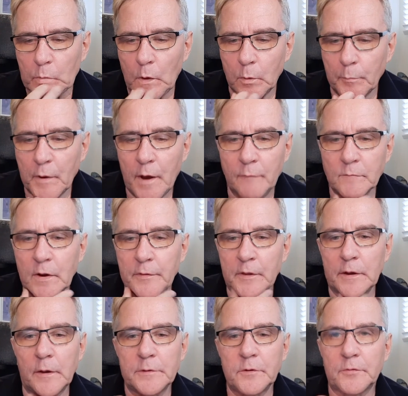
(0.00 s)
hope I haven't got
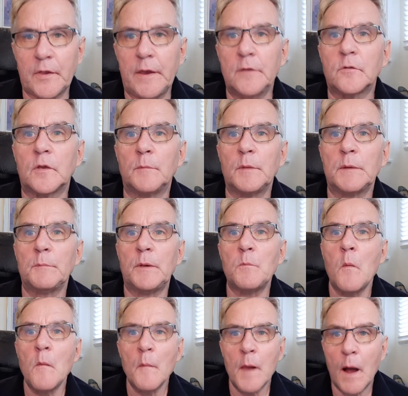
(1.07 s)
anything. I just ate something, but
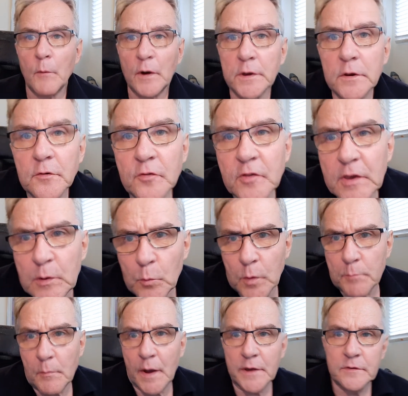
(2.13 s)
I want you to see
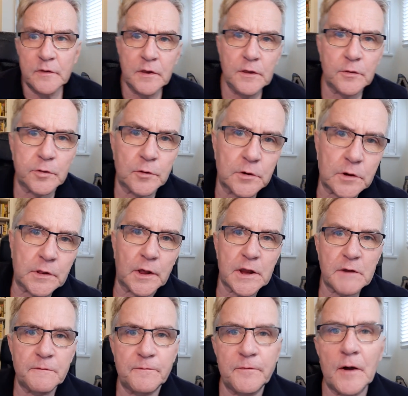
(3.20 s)
what my teeth look
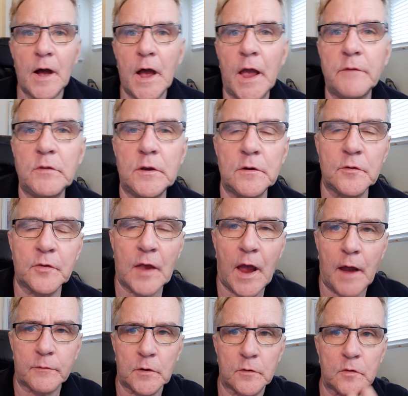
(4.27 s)
like five years
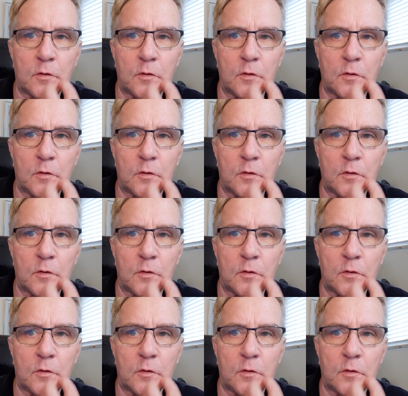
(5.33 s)
after.